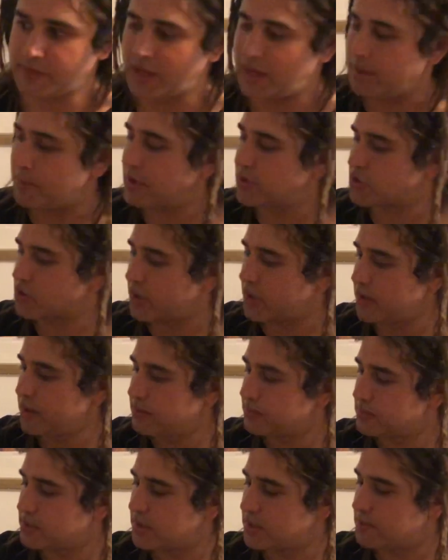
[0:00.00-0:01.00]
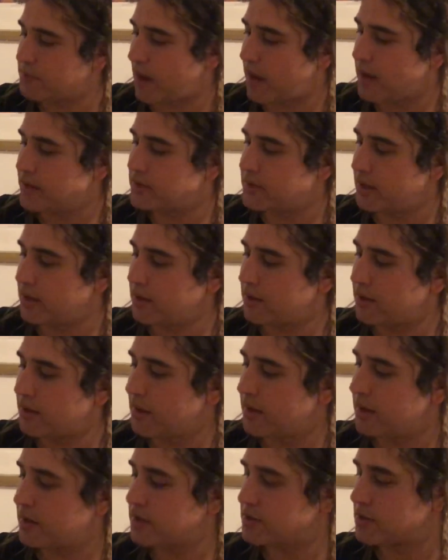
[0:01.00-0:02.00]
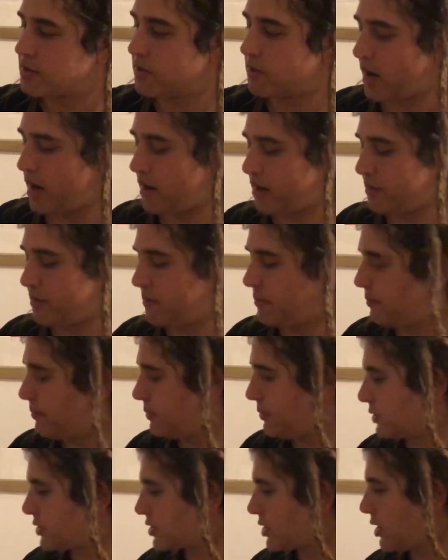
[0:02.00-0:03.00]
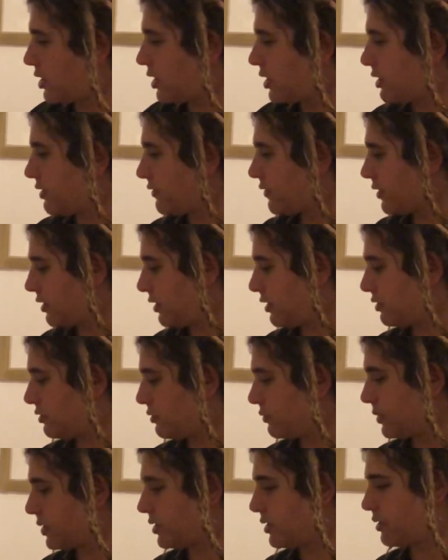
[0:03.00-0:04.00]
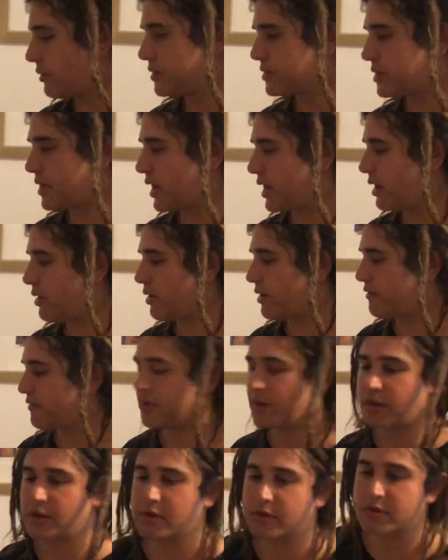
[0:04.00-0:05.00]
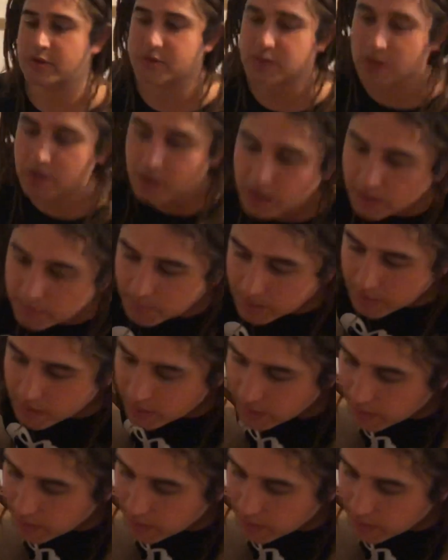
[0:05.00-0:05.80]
imagery to this painting. It isn't random. It's kind of a little window into how I feel at the time